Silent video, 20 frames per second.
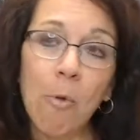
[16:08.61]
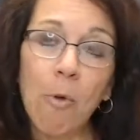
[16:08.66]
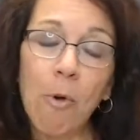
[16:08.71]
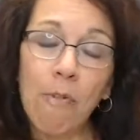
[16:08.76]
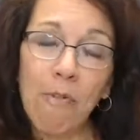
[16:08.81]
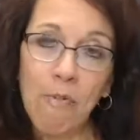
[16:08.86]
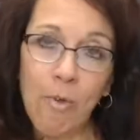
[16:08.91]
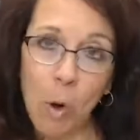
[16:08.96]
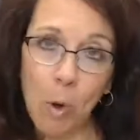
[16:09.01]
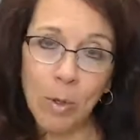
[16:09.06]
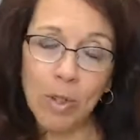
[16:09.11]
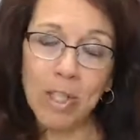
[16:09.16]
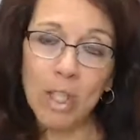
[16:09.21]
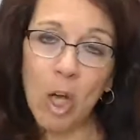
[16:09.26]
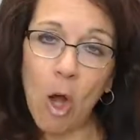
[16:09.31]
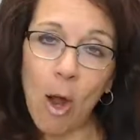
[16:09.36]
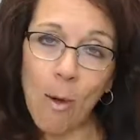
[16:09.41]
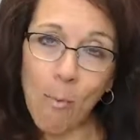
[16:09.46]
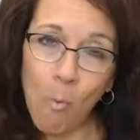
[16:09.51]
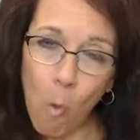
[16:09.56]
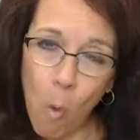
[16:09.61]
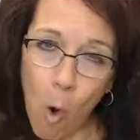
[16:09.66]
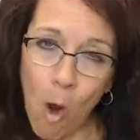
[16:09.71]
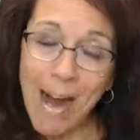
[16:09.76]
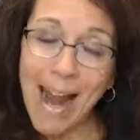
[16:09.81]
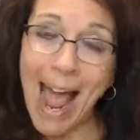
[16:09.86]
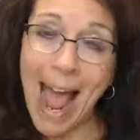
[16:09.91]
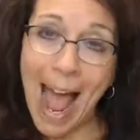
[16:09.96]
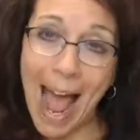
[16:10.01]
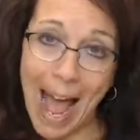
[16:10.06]
We're focusing on
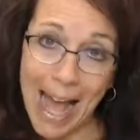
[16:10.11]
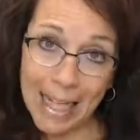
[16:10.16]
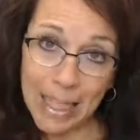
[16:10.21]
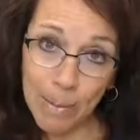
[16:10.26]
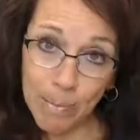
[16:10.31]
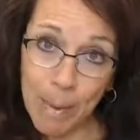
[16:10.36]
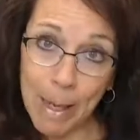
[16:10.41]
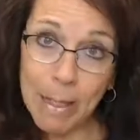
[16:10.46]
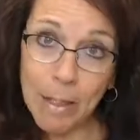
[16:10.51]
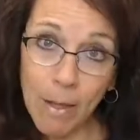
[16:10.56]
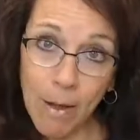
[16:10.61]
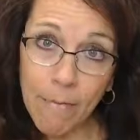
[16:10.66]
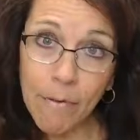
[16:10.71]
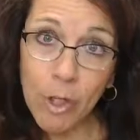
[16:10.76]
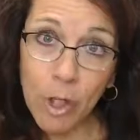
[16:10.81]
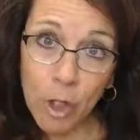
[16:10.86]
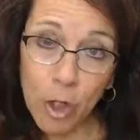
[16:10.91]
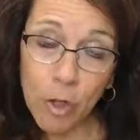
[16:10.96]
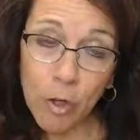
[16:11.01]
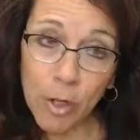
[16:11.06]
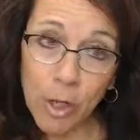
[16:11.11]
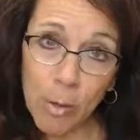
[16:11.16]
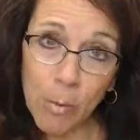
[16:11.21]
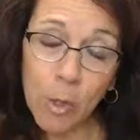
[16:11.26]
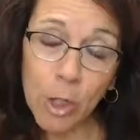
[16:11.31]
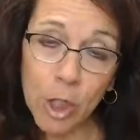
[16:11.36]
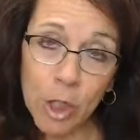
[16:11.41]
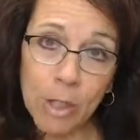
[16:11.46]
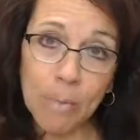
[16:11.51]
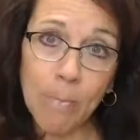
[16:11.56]
one aspect of the journey,
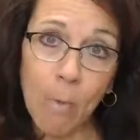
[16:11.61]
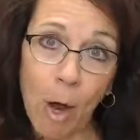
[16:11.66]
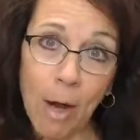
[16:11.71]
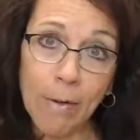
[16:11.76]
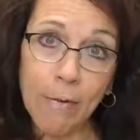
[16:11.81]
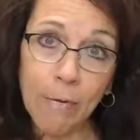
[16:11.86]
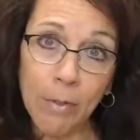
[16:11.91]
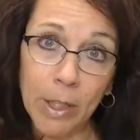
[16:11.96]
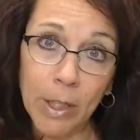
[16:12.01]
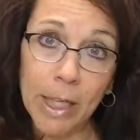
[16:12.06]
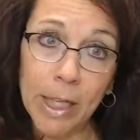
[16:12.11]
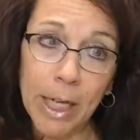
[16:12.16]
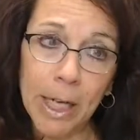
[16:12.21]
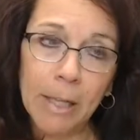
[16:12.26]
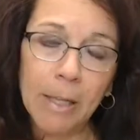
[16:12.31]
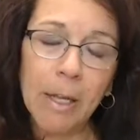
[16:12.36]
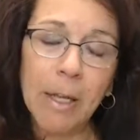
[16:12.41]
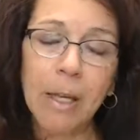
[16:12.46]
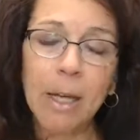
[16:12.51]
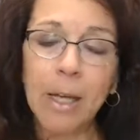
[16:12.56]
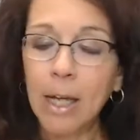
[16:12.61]
which is mindful eating.